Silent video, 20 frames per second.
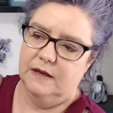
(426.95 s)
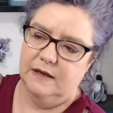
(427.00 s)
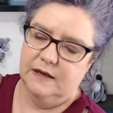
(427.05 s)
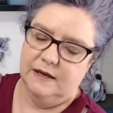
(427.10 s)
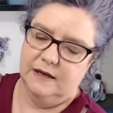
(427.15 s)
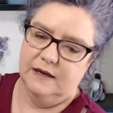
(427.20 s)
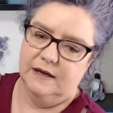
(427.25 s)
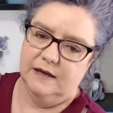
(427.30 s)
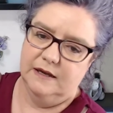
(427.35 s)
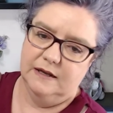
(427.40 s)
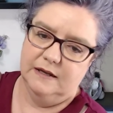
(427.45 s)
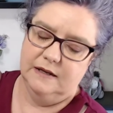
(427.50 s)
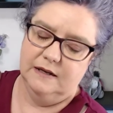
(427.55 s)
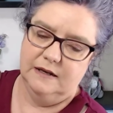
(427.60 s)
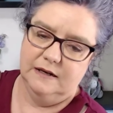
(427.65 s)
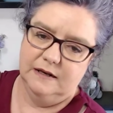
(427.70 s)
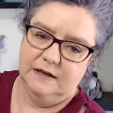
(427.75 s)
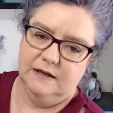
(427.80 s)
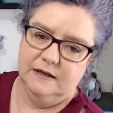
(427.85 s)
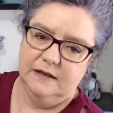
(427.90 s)

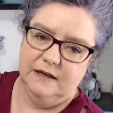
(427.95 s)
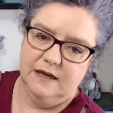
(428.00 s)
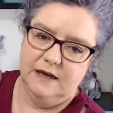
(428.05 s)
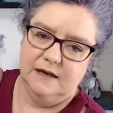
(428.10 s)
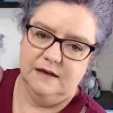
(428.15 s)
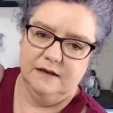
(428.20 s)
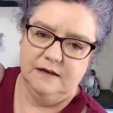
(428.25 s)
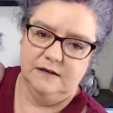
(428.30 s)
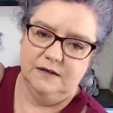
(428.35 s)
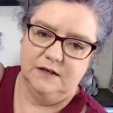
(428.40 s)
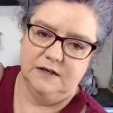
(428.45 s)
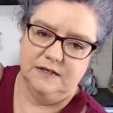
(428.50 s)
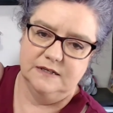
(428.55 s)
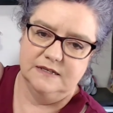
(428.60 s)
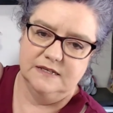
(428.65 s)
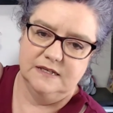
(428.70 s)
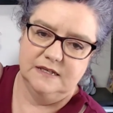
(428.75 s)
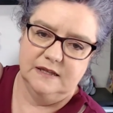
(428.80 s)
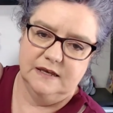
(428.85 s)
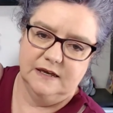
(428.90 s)
And yeah, and you can
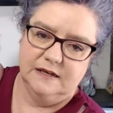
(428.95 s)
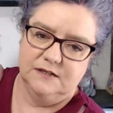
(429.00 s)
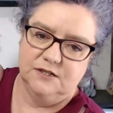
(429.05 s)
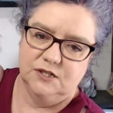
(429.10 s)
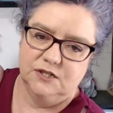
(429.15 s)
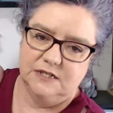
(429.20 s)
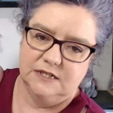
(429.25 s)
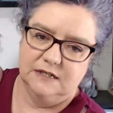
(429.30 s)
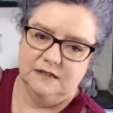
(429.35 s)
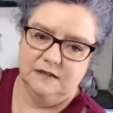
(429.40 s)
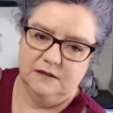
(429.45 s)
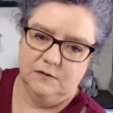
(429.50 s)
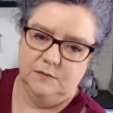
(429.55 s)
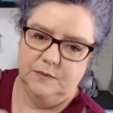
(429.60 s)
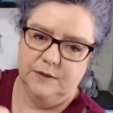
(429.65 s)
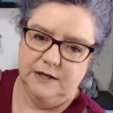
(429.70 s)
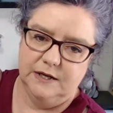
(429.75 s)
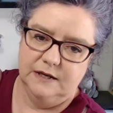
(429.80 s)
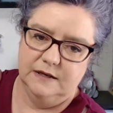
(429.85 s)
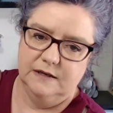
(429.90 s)
see that just a little
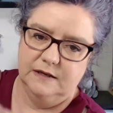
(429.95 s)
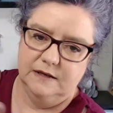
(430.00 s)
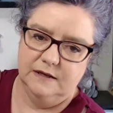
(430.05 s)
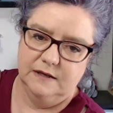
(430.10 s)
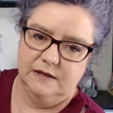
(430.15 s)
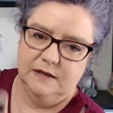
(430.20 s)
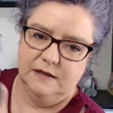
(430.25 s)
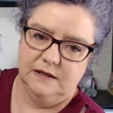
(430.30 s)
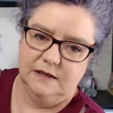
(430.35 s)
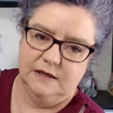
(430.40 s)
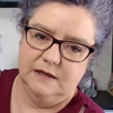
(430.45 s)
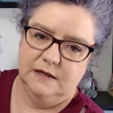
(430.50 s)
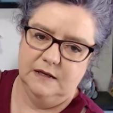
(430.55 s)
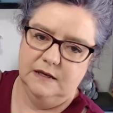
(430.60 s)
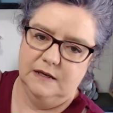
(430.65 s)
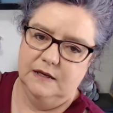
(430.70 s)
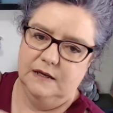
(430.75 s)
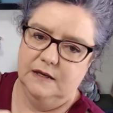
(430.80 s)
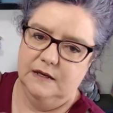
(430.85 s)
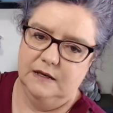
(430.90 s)
bit of
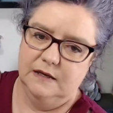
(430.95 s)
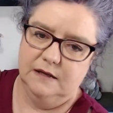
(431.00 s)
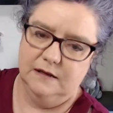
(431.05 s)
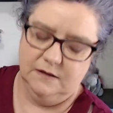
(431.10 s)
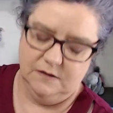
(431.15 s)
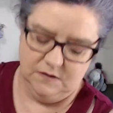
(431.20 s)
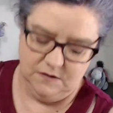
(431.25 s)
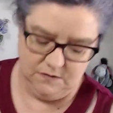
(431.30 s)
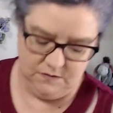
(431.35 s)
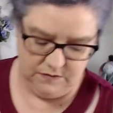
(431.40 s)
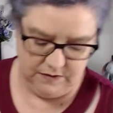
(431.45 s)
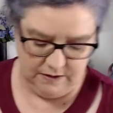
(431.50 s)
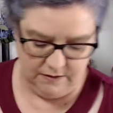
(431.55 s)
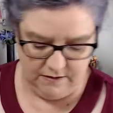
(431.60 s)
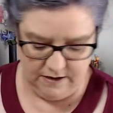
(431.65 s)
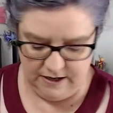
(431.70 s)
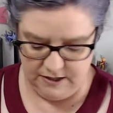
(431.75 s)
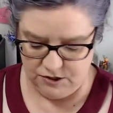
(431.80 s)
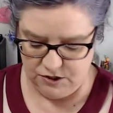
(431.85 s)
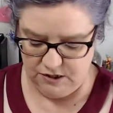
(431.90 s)
glow there.
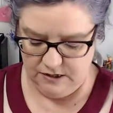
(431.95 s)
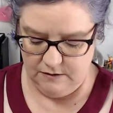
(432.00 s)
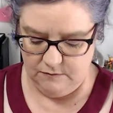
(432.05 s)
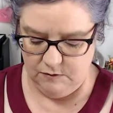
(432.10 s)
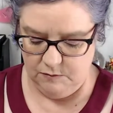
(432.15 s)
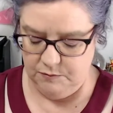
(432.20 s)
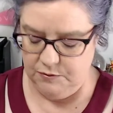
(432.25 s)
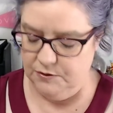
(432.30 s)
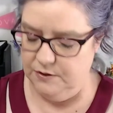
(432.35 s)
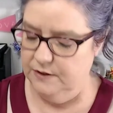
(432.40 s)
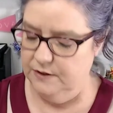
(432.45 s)
Actually, I will put